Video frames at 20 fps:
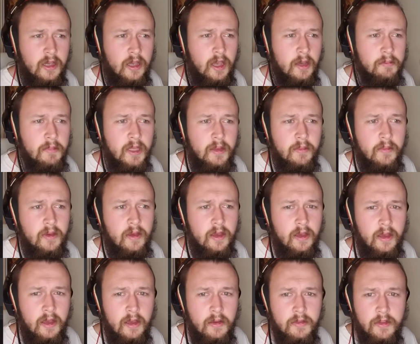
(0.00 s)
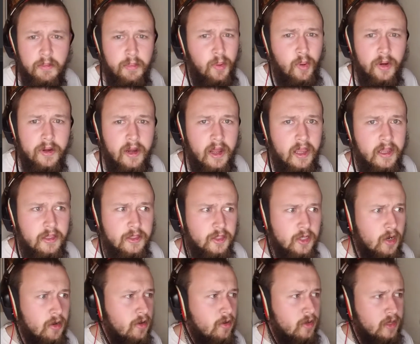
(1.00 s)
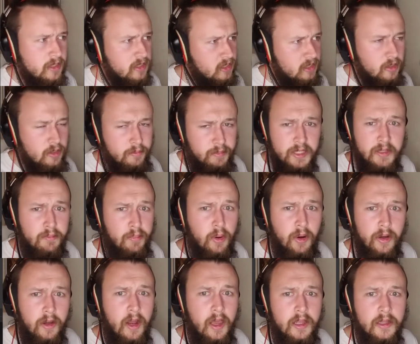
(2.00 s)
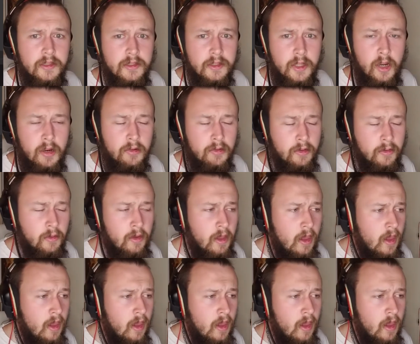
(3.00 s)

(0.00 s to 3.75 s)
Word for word: Uh, maybe uh, the Port Nyanzaru can still be Port Nyanzaru.